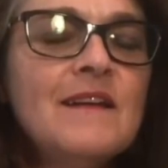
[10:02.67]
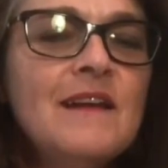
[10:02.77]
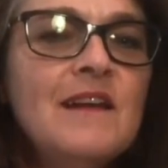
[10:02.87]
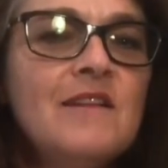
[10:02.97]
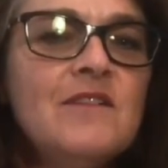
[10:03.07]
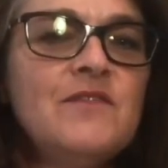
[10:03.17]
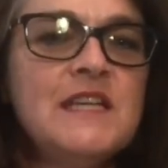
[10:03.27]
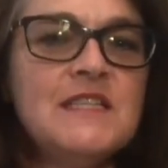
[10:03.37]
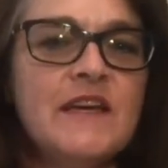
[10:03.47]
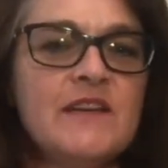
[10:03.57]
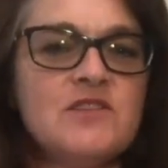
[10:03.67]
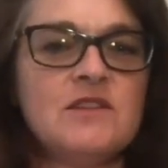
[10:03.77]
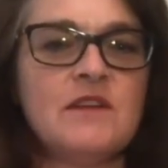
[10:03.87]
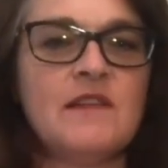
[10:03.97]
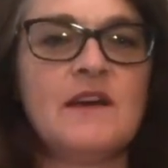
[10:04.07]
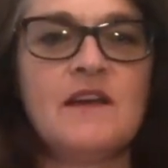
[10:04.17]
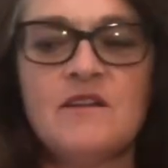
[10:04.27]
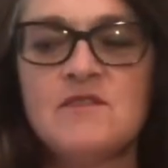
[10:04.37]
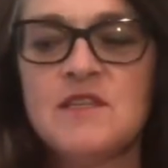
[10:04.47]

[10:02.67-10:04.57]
lovely texture. That goes